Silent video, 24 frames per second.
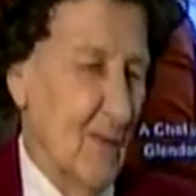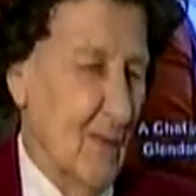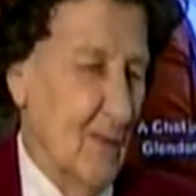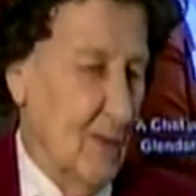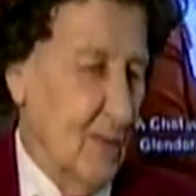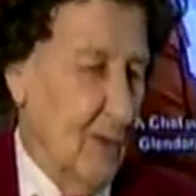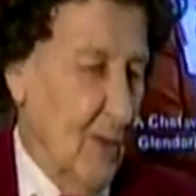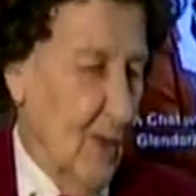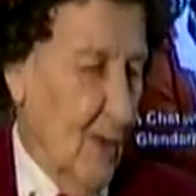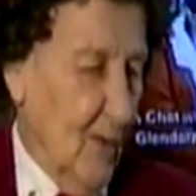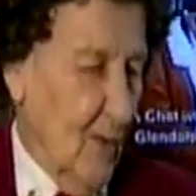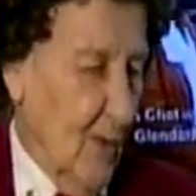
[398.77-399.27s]

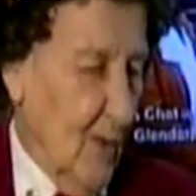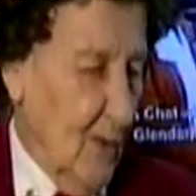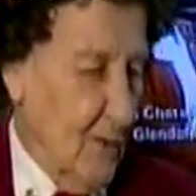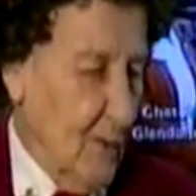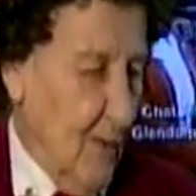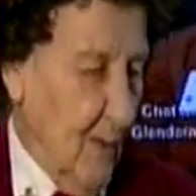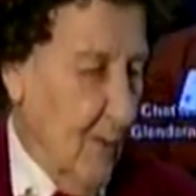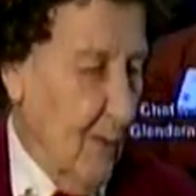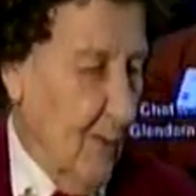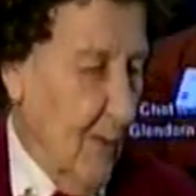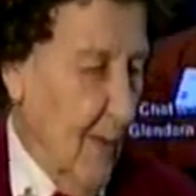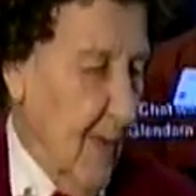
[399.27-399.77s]
there was a
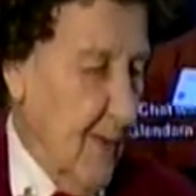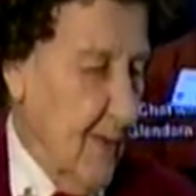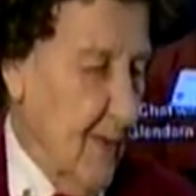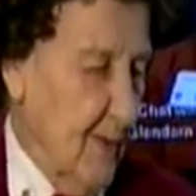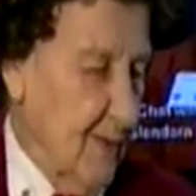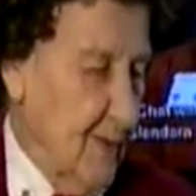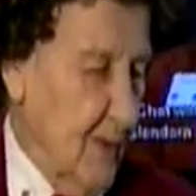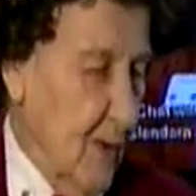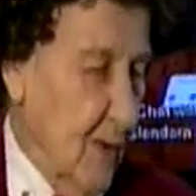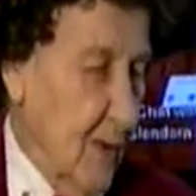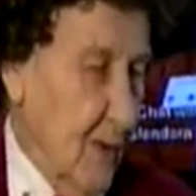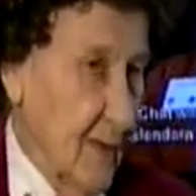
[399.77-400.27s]
plate
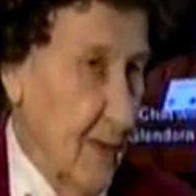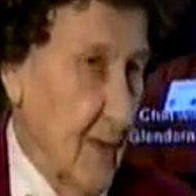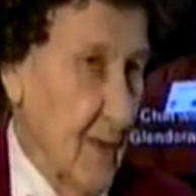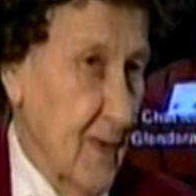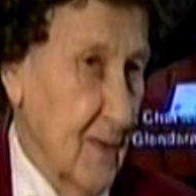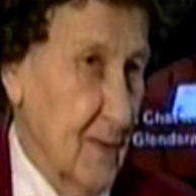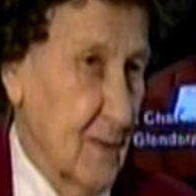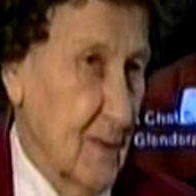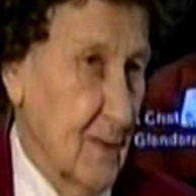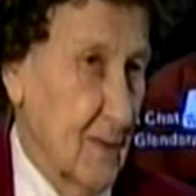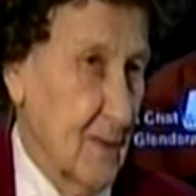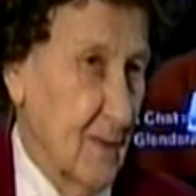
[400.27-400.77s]
of
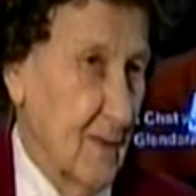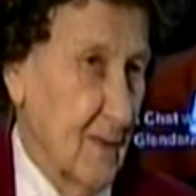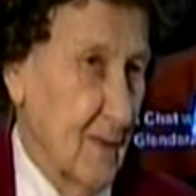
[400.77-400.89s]
cookies,